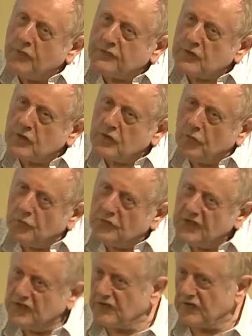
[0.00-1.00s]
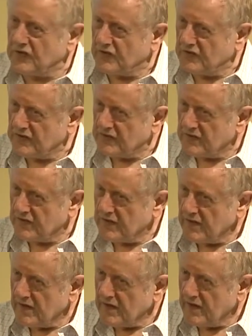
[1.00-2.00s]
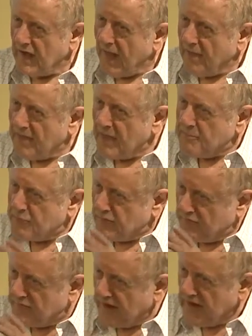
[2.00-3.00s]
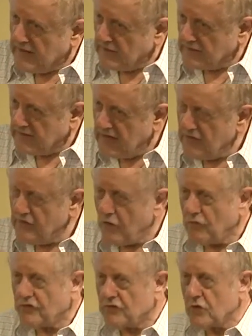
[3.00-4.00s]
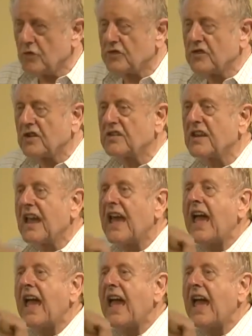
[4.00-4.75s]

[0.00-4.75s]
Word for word: of the conditions that prevailed in those churches